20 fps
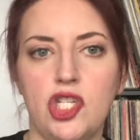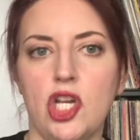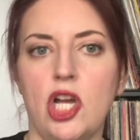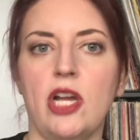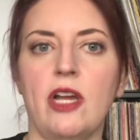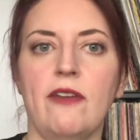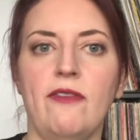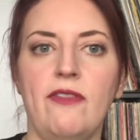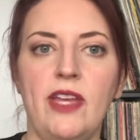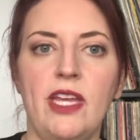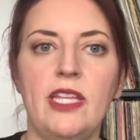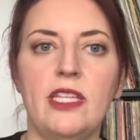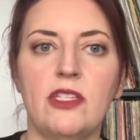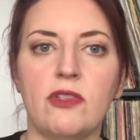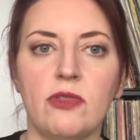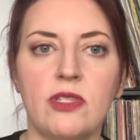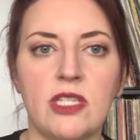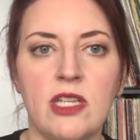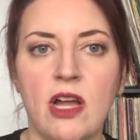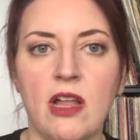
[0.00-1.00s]
jug of it,
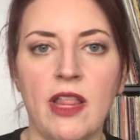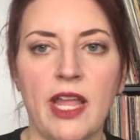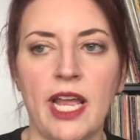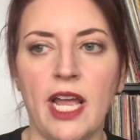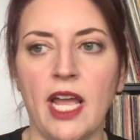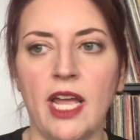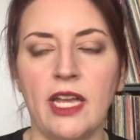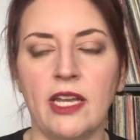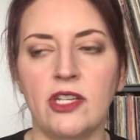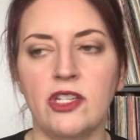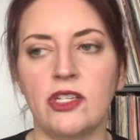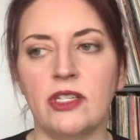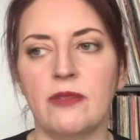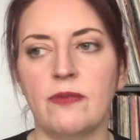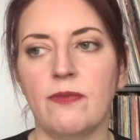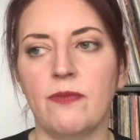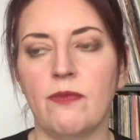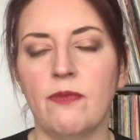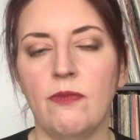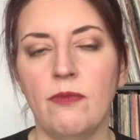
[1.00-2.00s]
so it's not like I can just
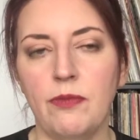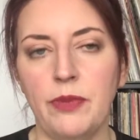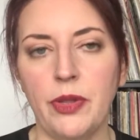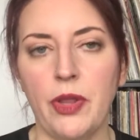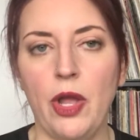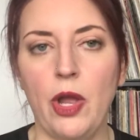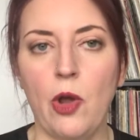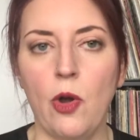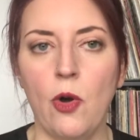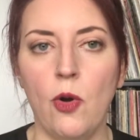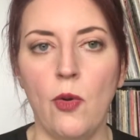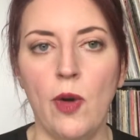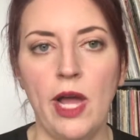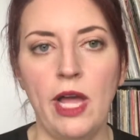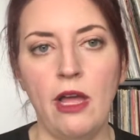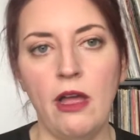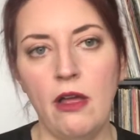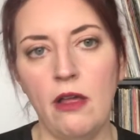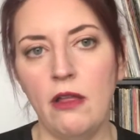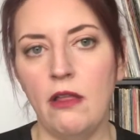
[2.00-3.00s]
be like, oh
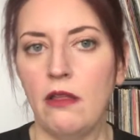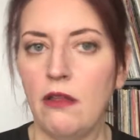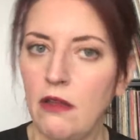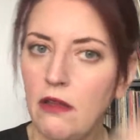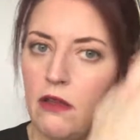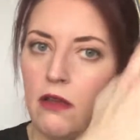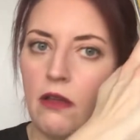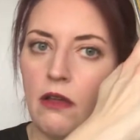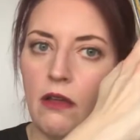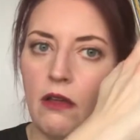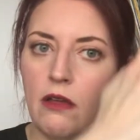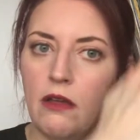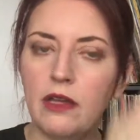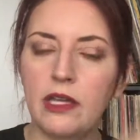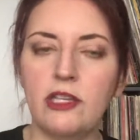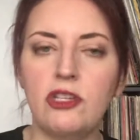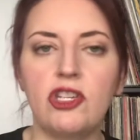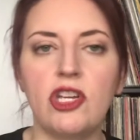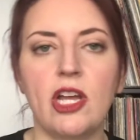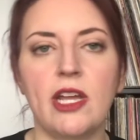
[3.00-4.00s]
well,
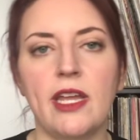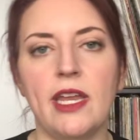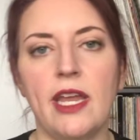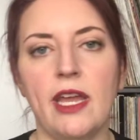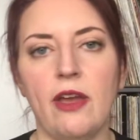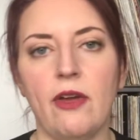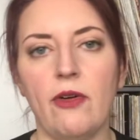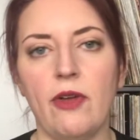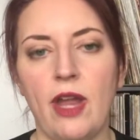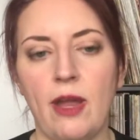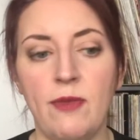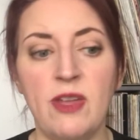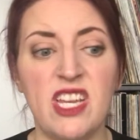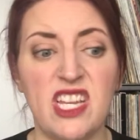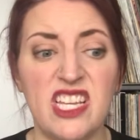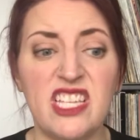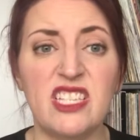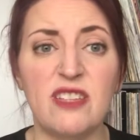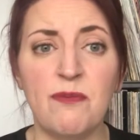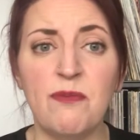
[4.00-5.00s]
and chuck it out. I mean,
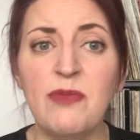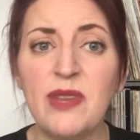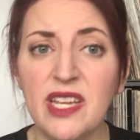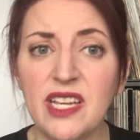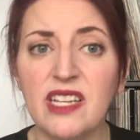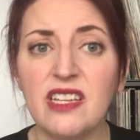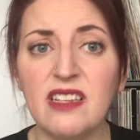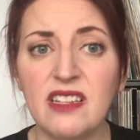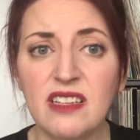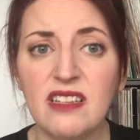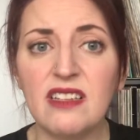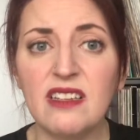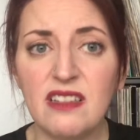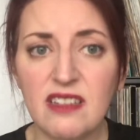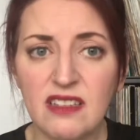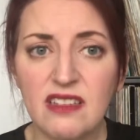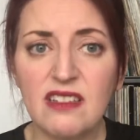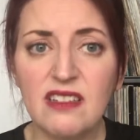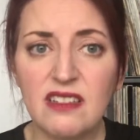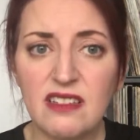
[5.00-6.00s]
it's a big
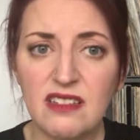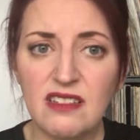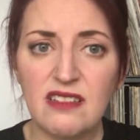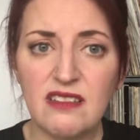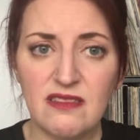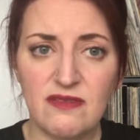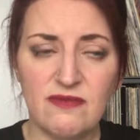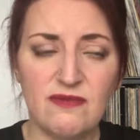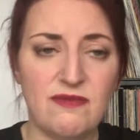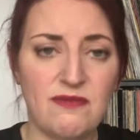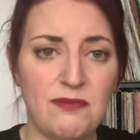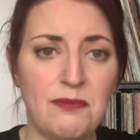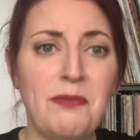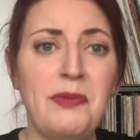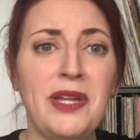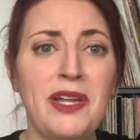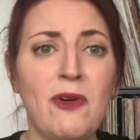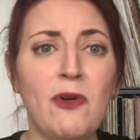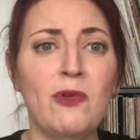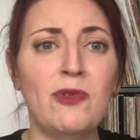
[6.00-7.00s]

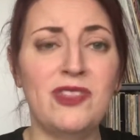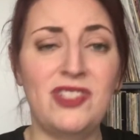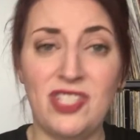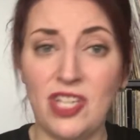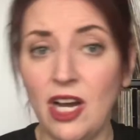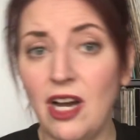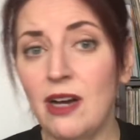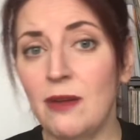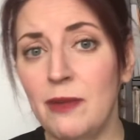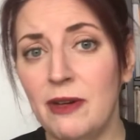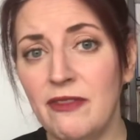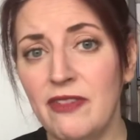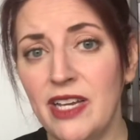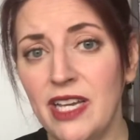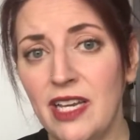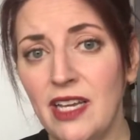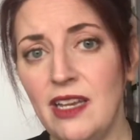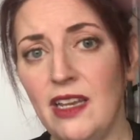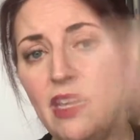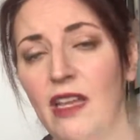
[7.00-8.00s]
old tub of
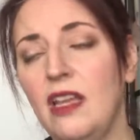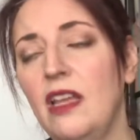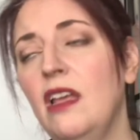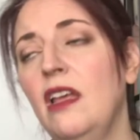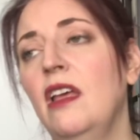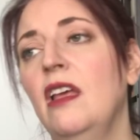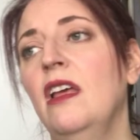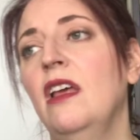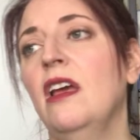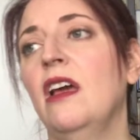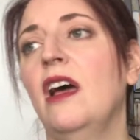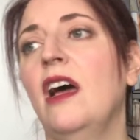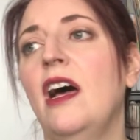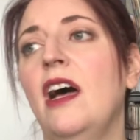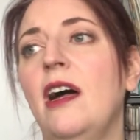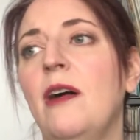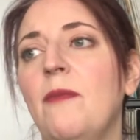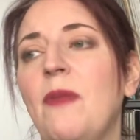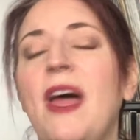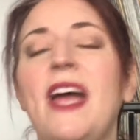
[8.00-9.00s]
it.
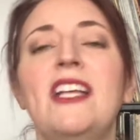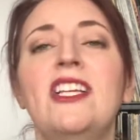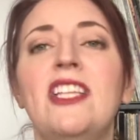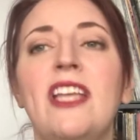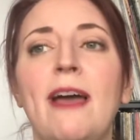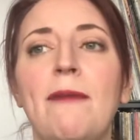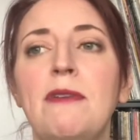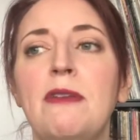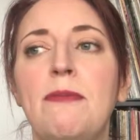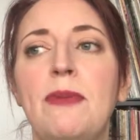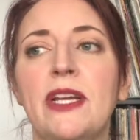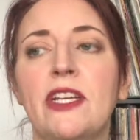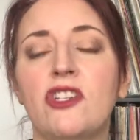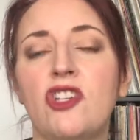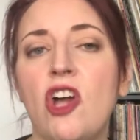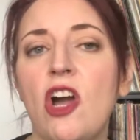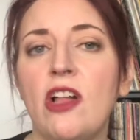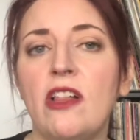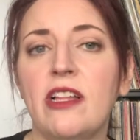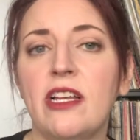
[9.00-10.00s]
I just happened to pick
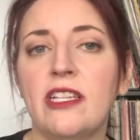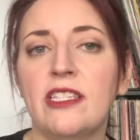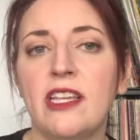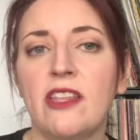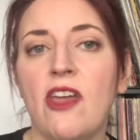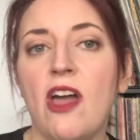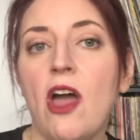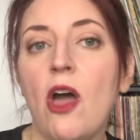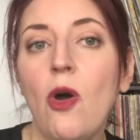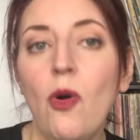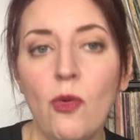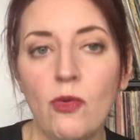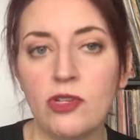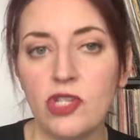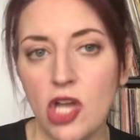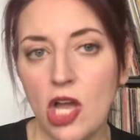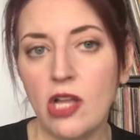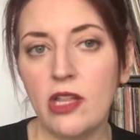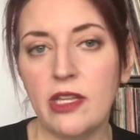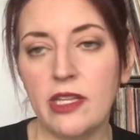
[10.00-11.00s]
chocolate because I thought, oh,
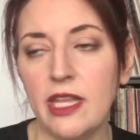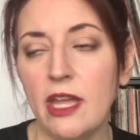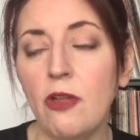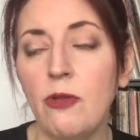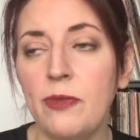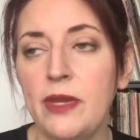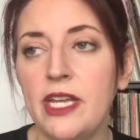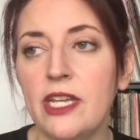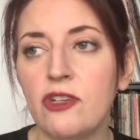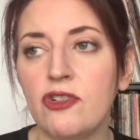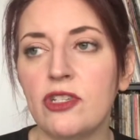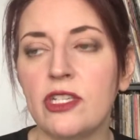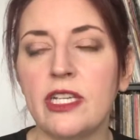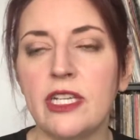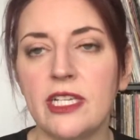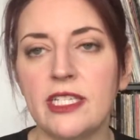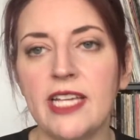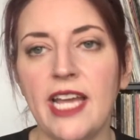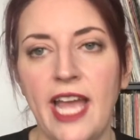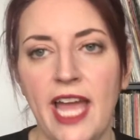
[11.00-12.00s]
chocolate, that'll be
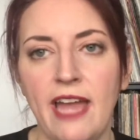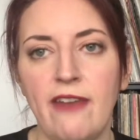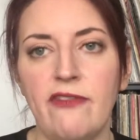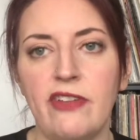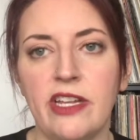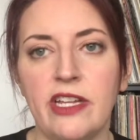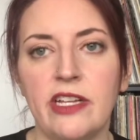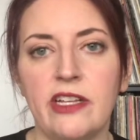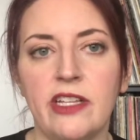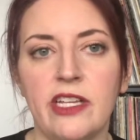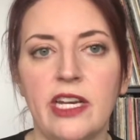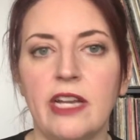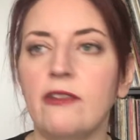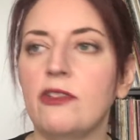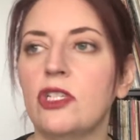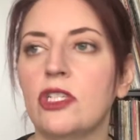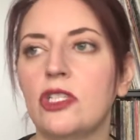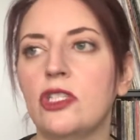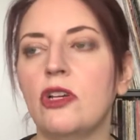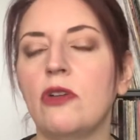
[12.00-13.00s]
interesting, because I had vanilla and I
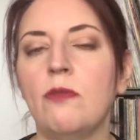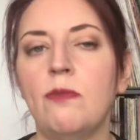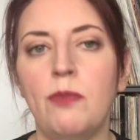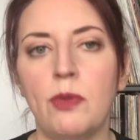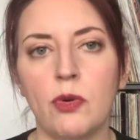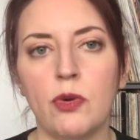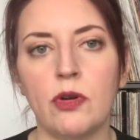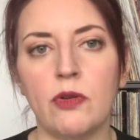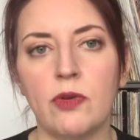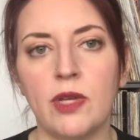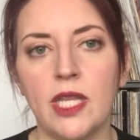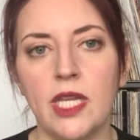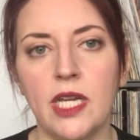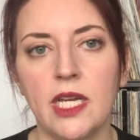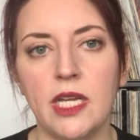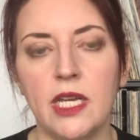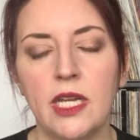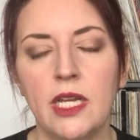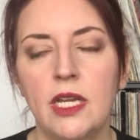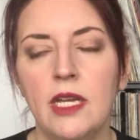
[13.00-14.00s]
was just so bored with
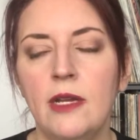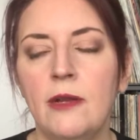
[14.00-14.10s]
it.